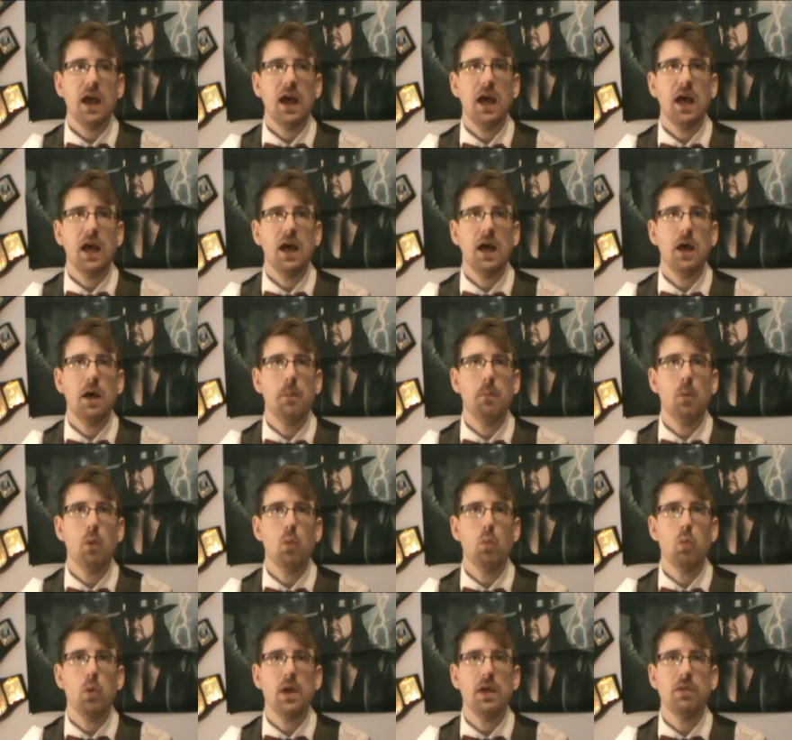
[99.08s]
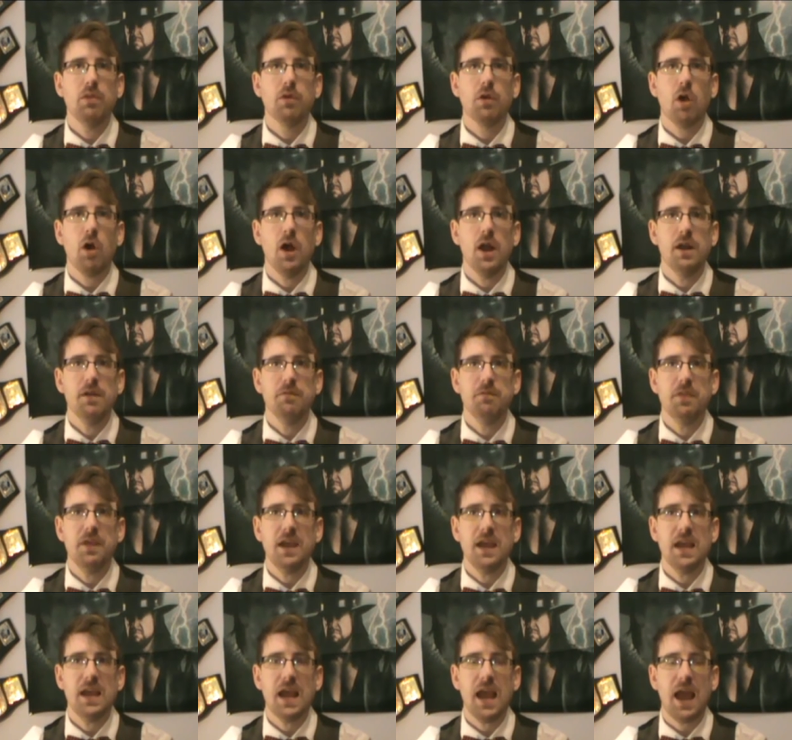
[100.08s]
with kind of
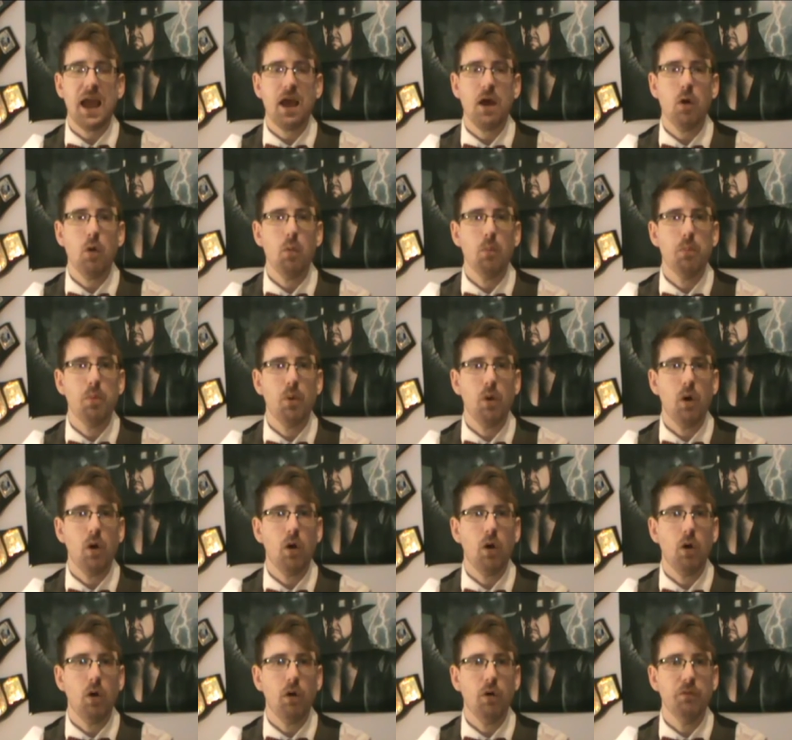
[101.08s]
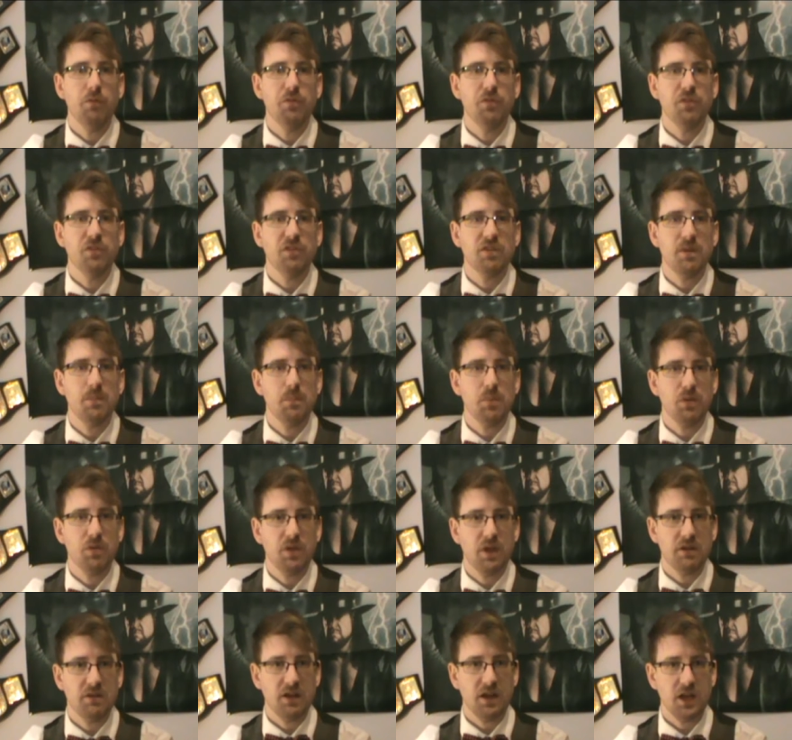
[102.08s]
the help of
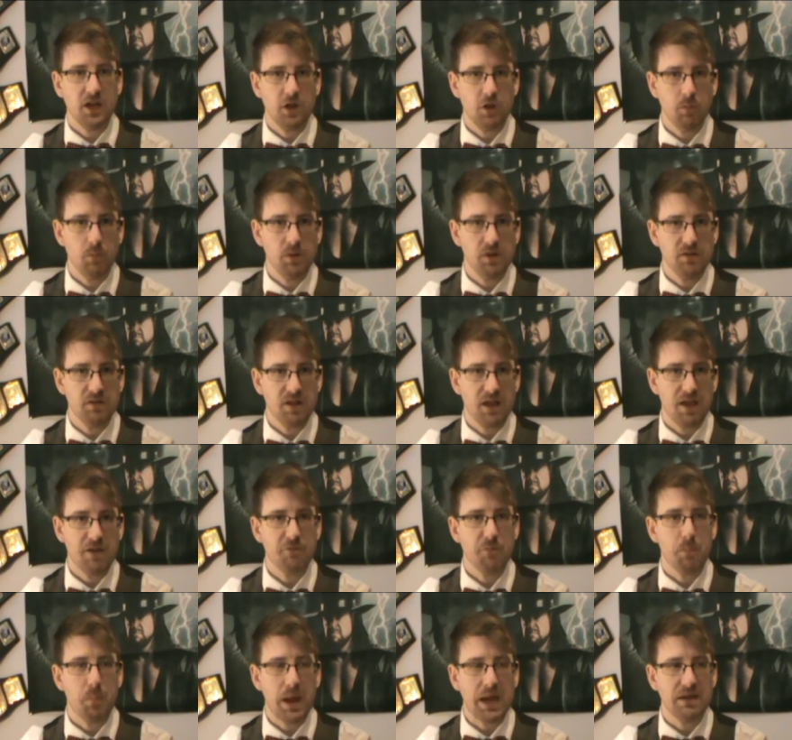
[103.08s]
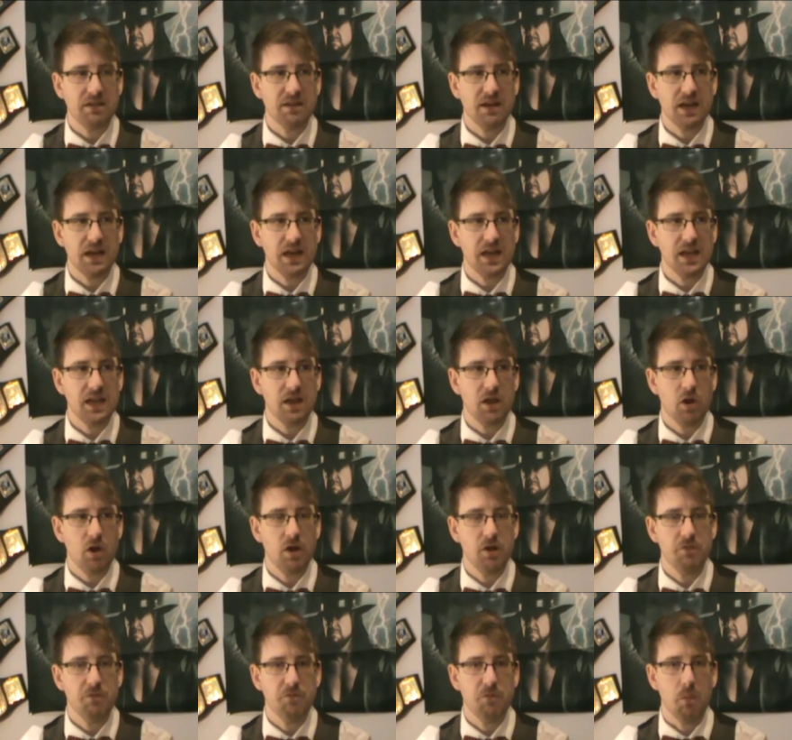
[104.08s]
sympathetic humans that have basically
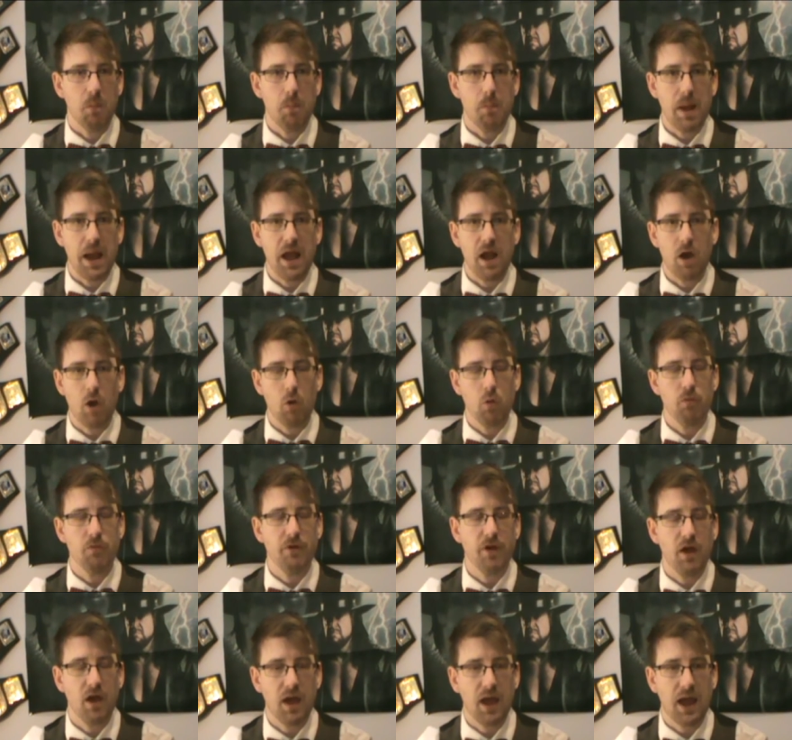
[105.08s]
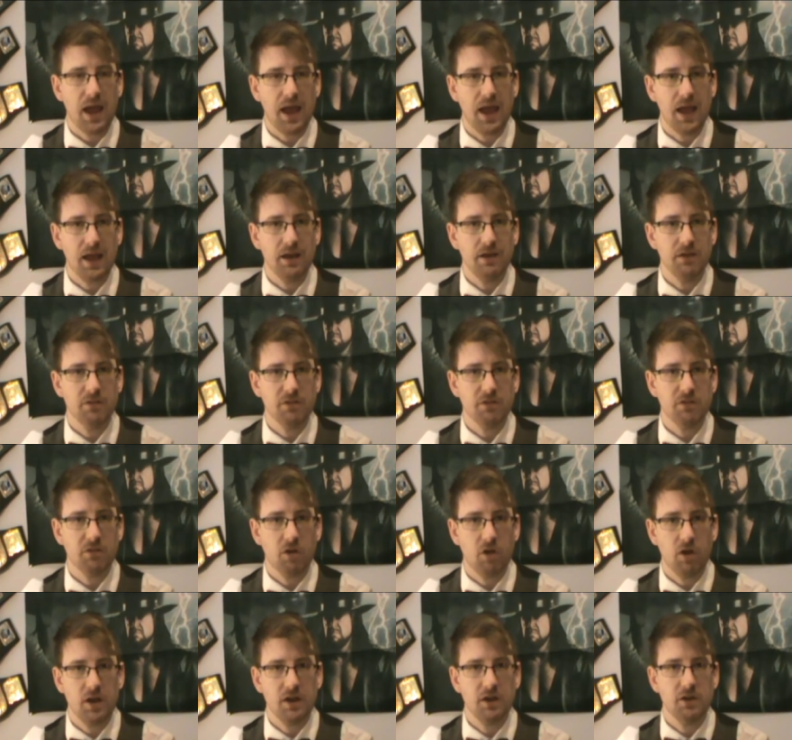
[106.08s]
kind of bent over and
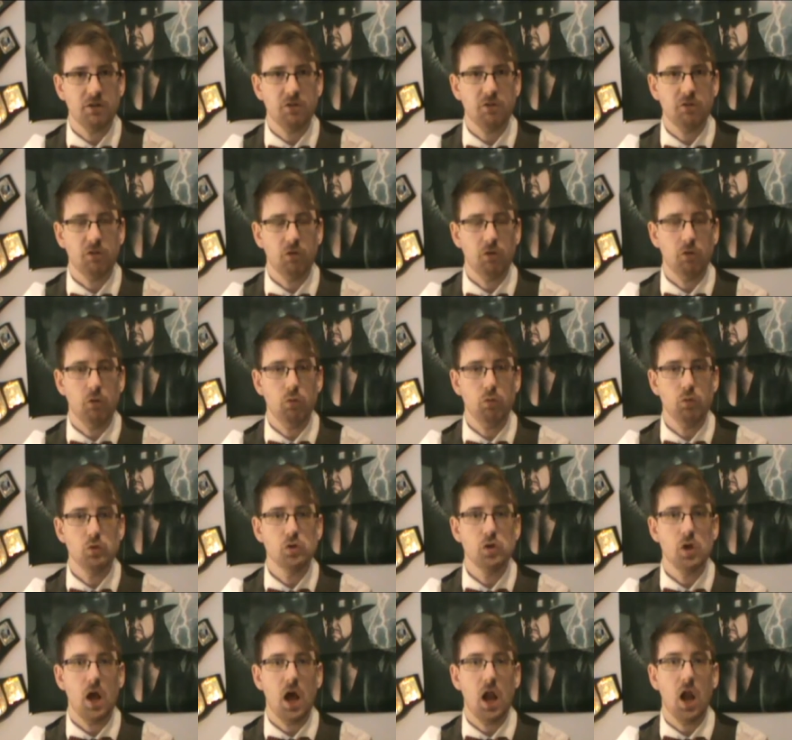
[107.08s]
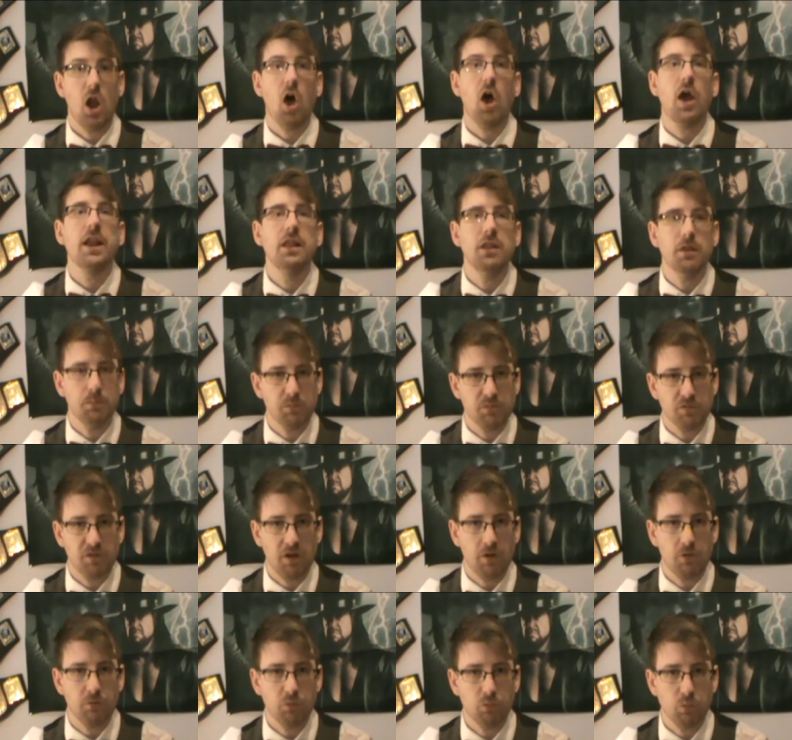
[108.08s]
decided to align
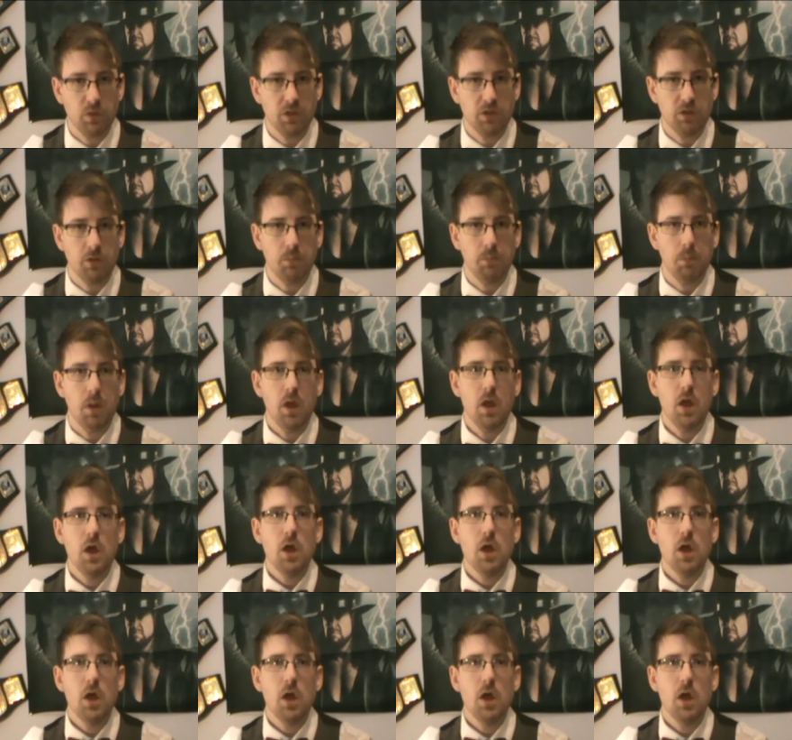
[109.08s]
themselves with them,